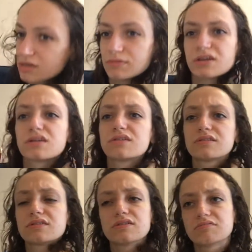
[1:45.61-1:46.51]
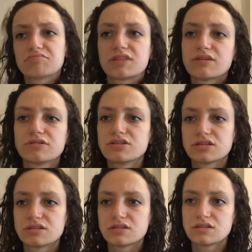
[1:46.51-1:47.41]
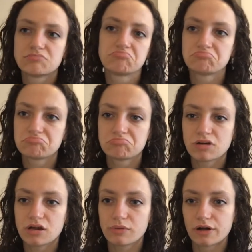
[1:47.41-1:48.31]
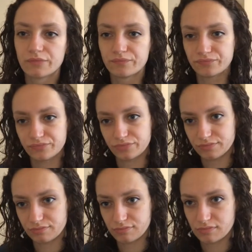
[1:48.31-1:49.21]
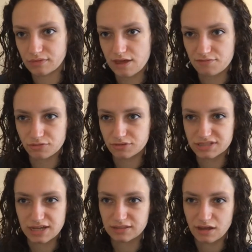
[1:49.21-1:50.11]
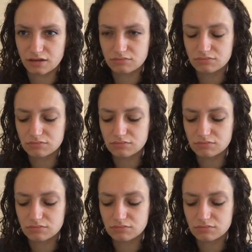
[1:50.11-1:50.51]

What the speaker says: because they were just, oh well, everyone's had that.